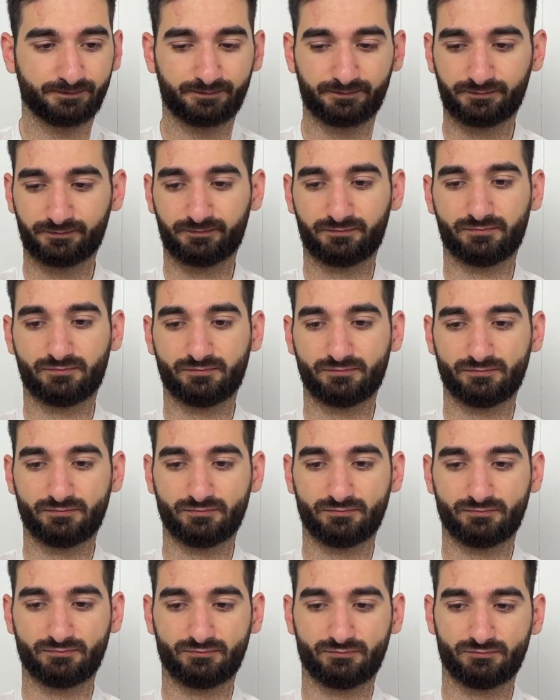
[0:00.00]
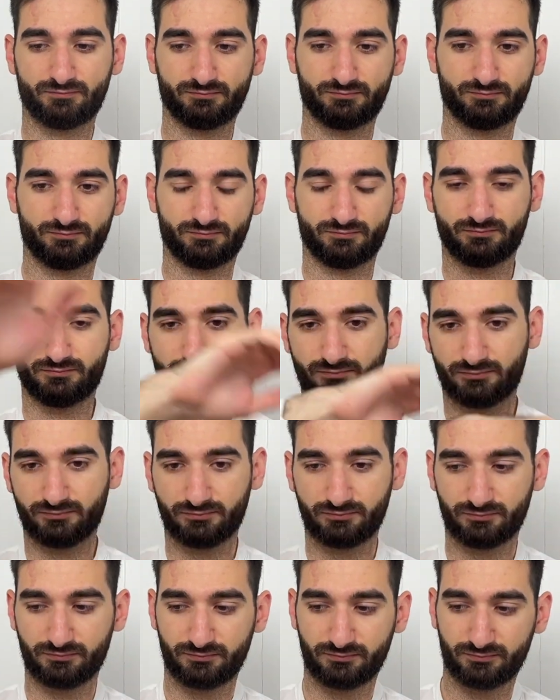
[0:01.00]

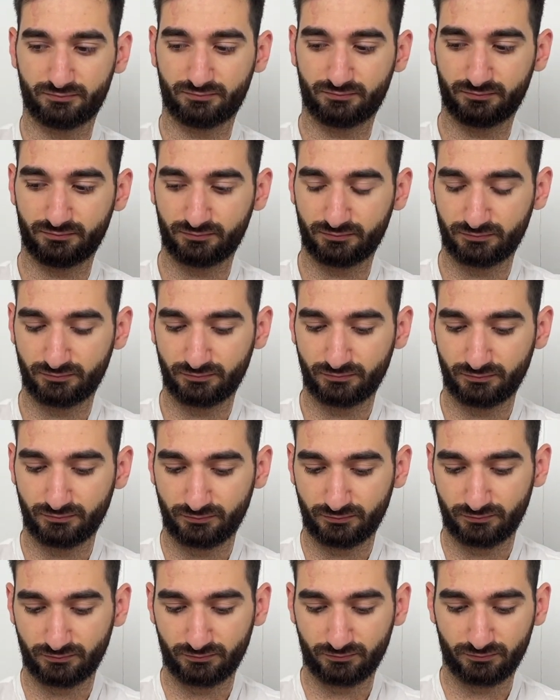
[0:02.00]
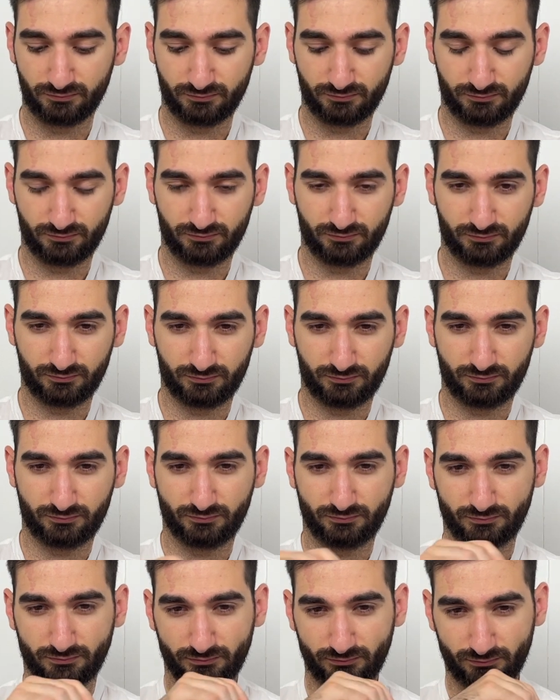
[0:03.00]

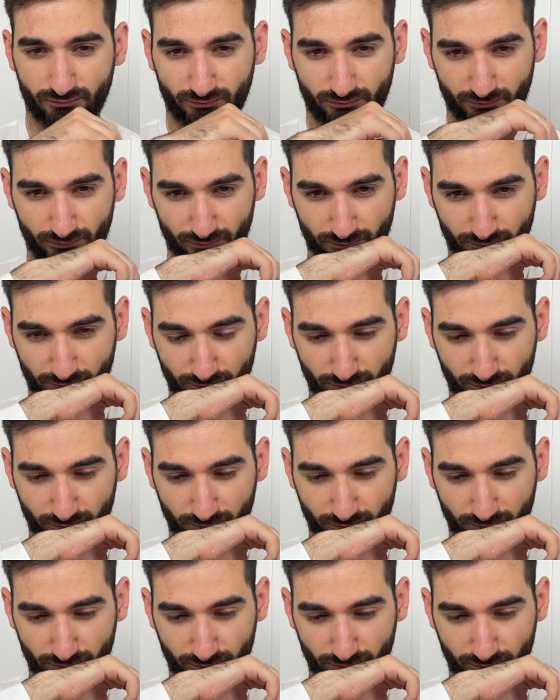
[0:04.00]
No one is speaking in this clip.